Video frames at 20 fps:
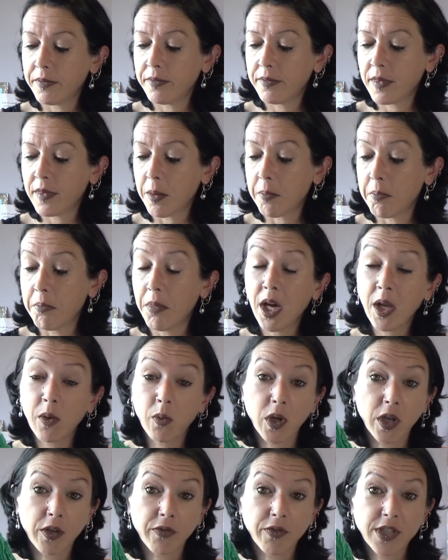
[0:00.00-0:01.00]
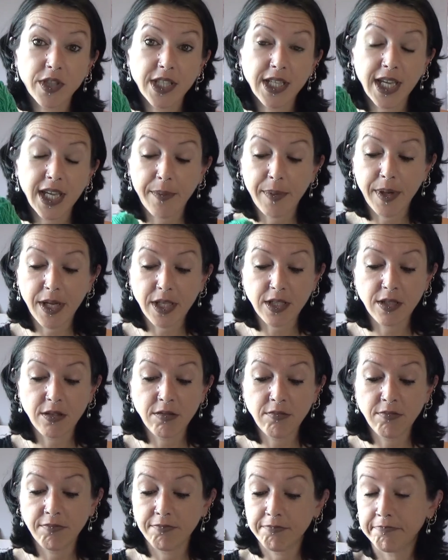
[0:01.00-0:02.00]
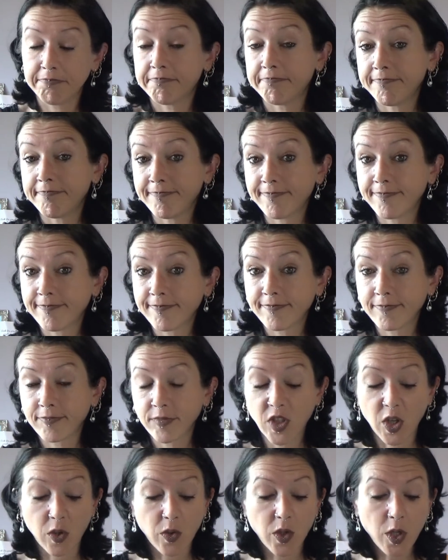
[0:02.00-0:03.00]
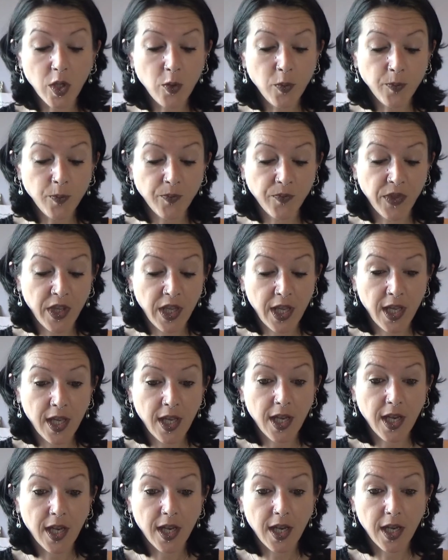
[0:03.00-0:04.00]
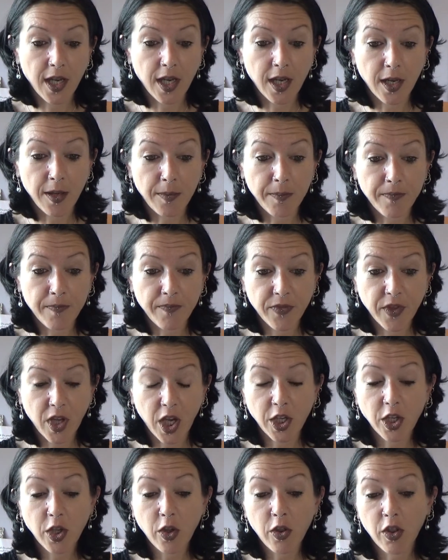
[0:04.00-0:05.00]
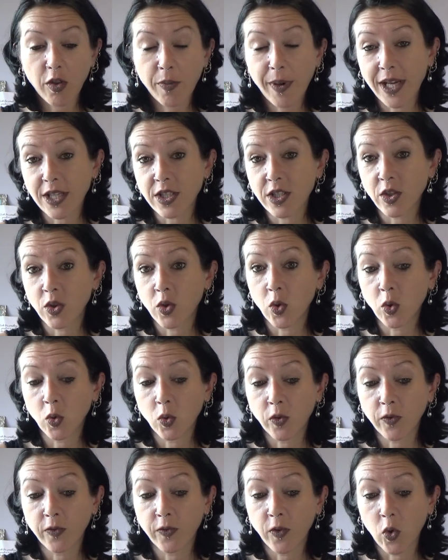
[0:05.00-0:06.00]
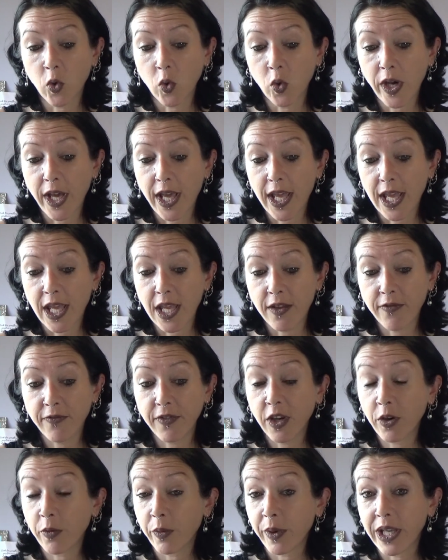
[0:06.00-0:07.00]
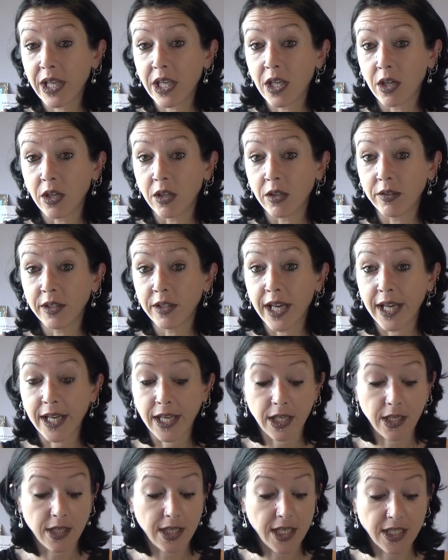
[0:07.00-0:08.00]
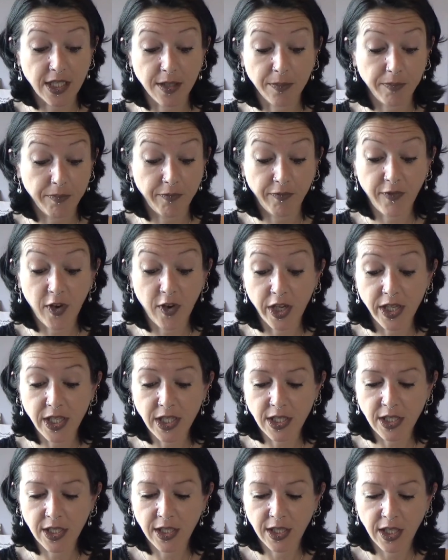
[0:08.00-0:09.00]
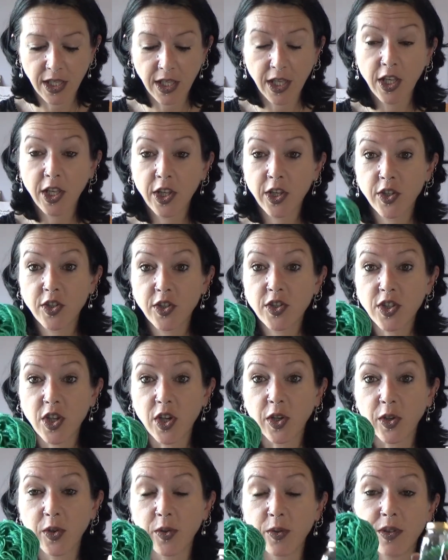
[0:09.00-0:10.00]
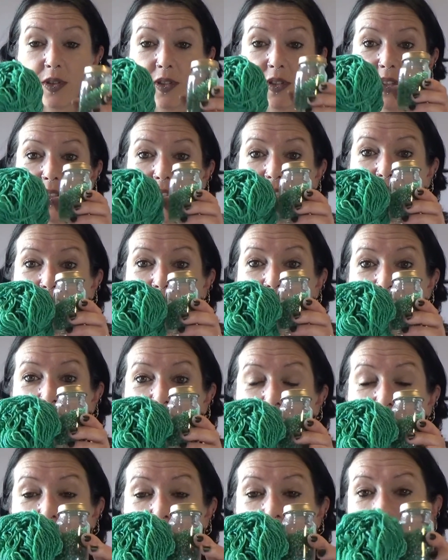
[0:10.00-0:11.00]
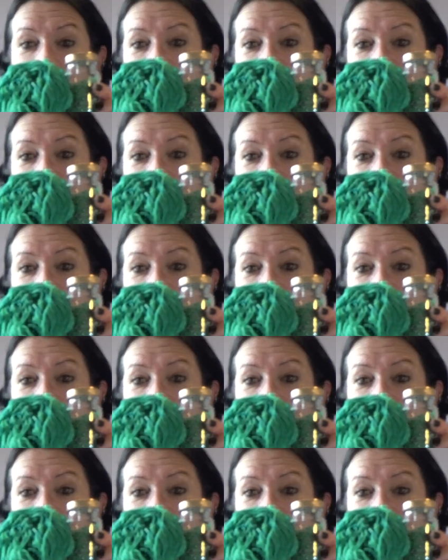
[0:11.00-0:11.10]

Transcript: It might work for a DK pattern, don't know. I know that the pattern called for a finger weight yarn and it knit up fine. So if you've got